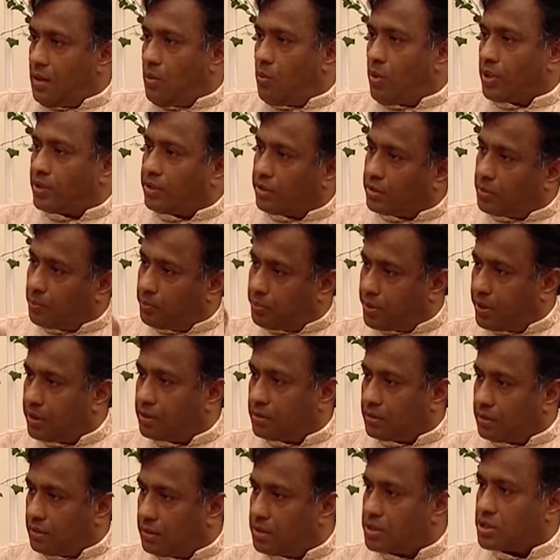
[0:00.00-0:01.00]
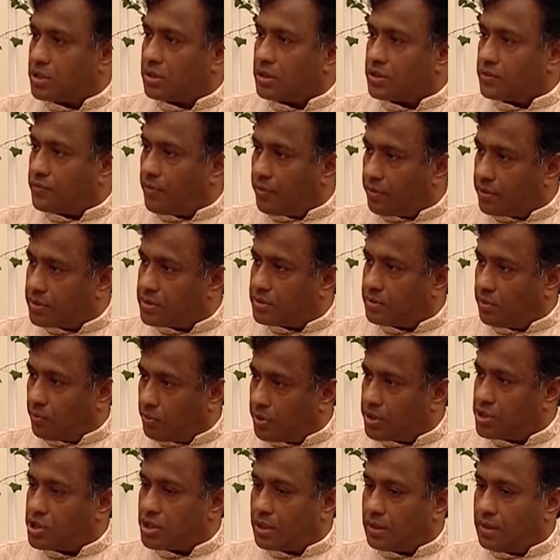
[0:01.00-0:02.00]
What are the preconditions for us to
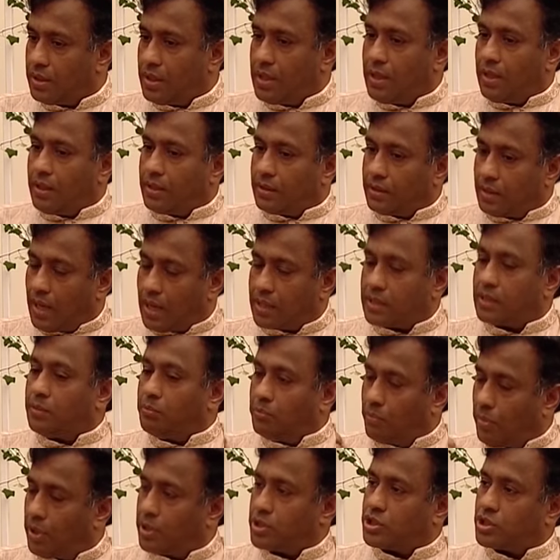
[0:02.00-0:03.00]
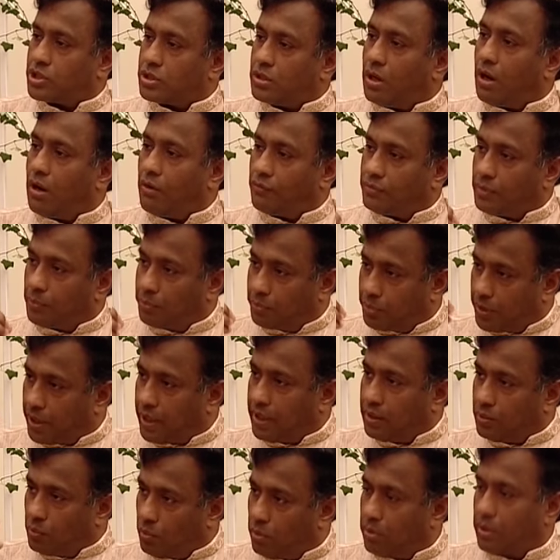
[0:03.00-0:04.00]
reach that much of the
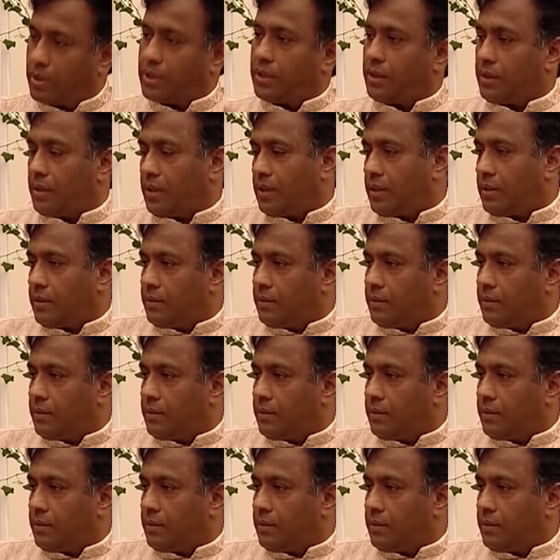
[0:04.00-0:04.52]
brain working?